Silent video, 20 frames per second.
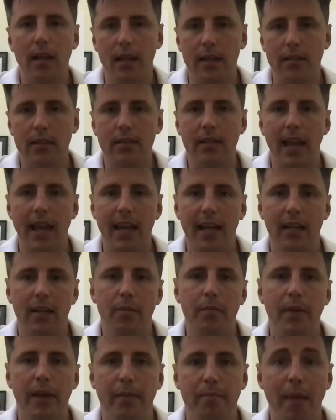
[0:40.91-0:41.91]
into taking
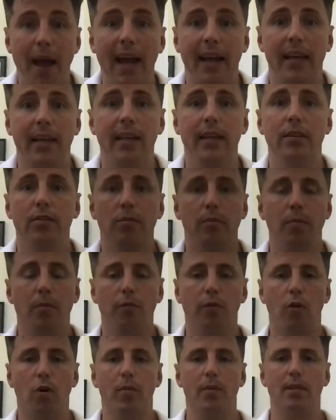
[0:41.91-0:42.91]
them back into a
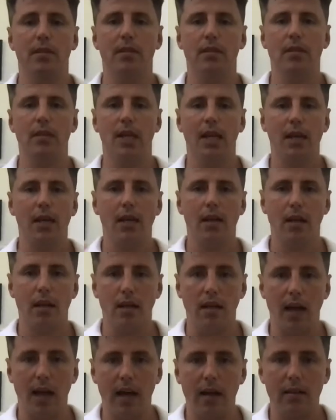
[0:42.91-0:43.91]
performance
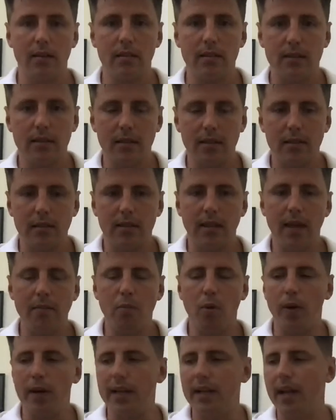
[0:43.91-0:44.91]
uh,
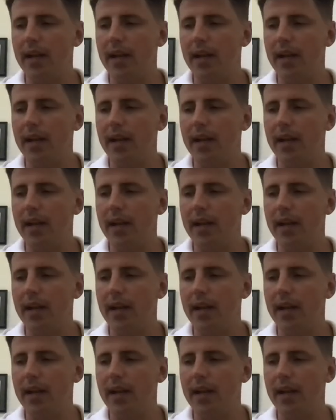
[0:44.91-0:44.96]
standpoint.